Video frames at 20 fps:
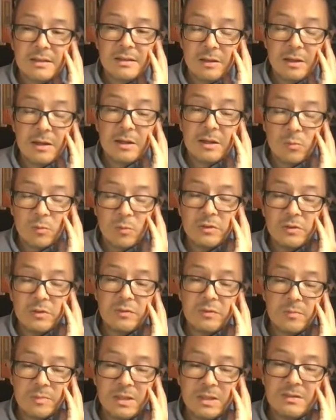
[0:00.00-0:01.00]
like it was
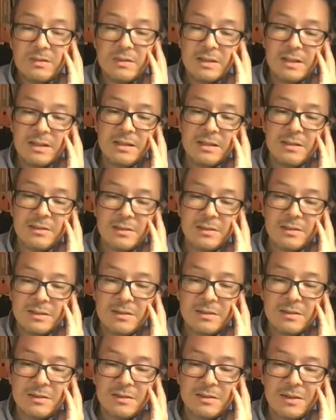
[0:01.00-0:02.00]
for me as a kid, is that
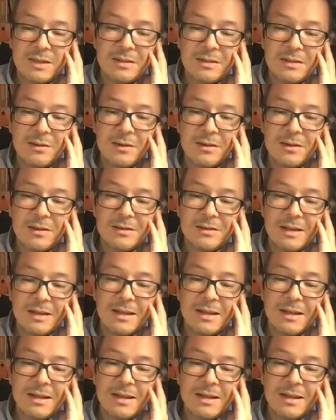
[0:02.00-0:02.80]
there's a deadline,